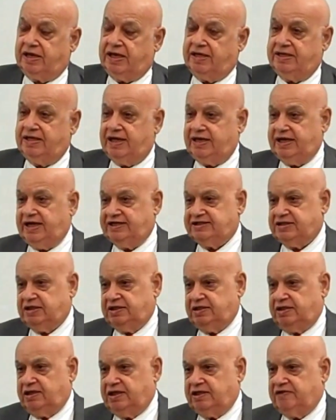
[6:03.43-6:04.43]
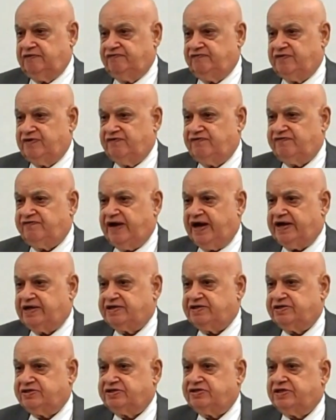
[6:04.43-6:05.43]
and that has a lot of
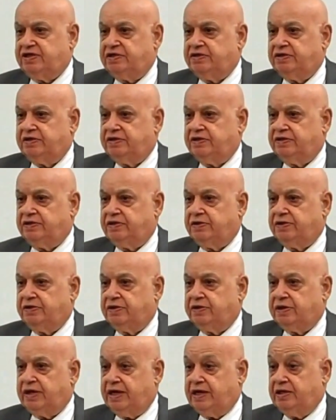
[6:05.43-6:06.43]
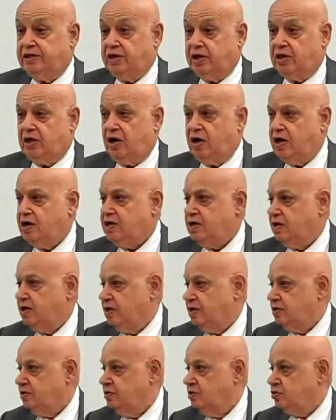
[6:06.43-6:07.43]
effects. And Hong
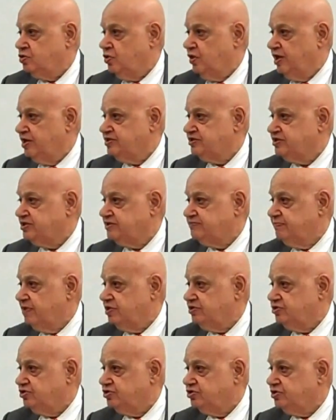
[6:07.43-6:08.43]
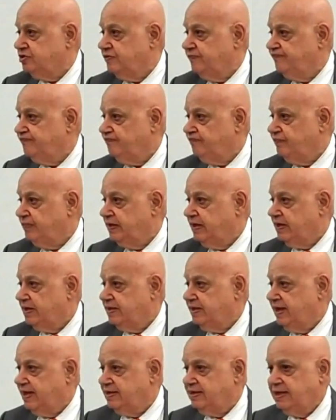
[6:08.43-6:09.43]
Kong twice as much.
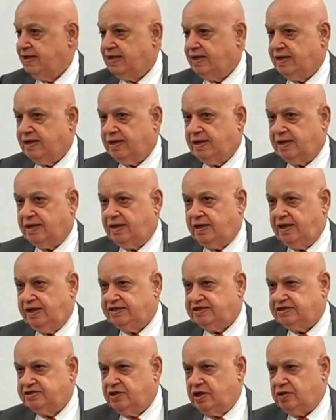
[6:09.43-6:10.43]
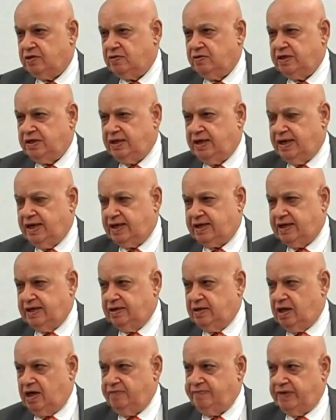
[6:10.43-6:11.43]
That it's not only
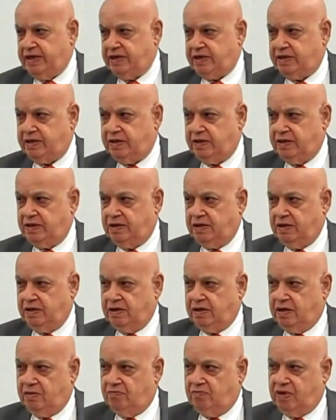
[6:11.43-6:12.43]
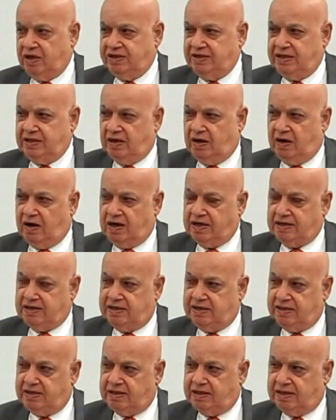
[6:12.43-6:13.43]
economic, but the
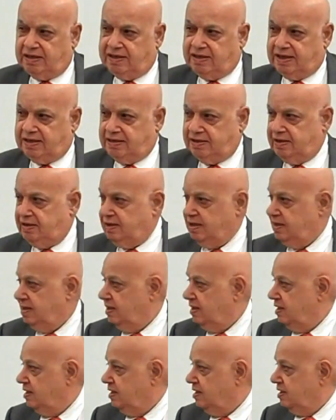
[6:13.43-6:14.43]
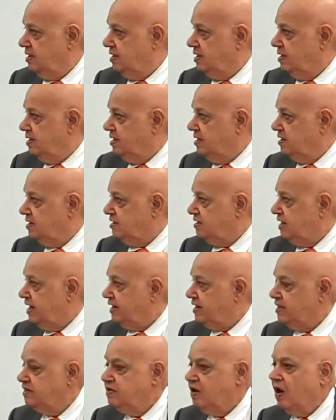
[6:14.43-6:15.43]
idea that
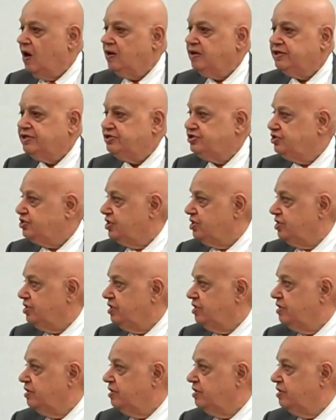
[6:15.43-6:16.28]
technology